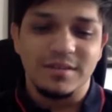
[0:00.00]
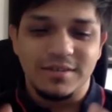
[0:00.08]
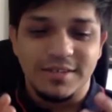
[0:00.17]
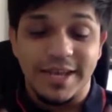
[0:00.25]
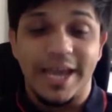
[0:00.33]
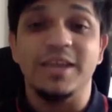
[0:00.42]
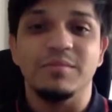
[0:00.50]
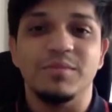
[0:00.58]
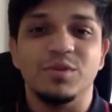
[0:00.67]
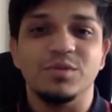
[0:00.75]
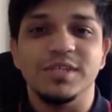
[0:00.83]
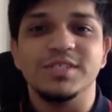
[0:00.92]
time
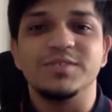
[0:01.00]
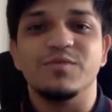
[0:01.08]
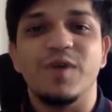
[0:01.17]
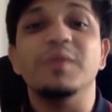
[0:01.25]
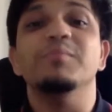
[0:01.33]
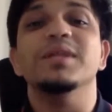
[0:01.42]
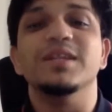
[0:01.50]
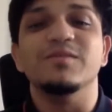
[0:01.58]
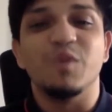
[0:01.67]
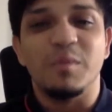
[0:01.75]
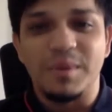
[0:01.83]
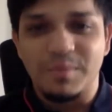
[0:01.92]
to this 1 Million
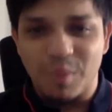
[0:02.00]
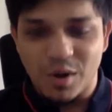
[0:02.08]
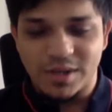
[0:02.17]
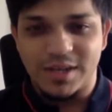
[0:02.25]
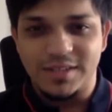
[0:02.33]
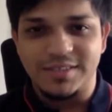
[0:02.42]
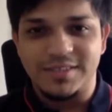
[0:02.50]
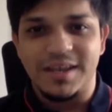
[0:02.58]
Women podcast.